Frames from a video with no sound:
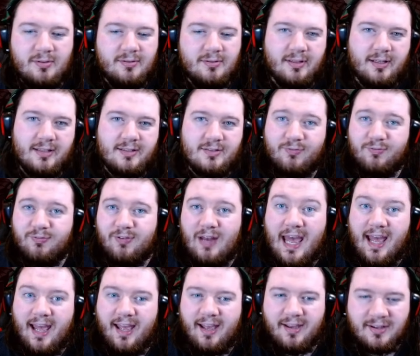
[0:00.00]
It's a
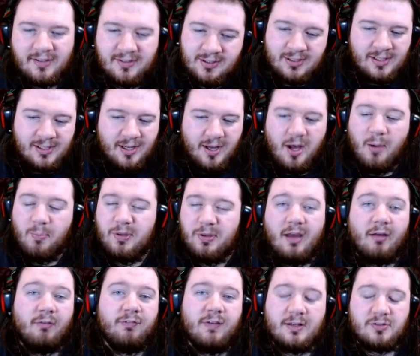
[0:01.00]
flag. But
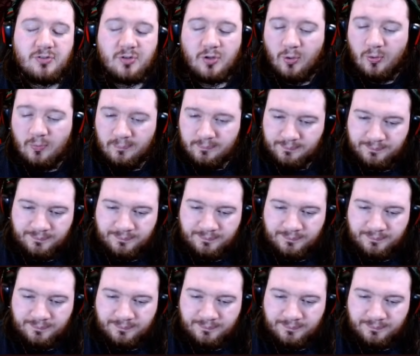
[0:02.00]
yeah, flags are cool.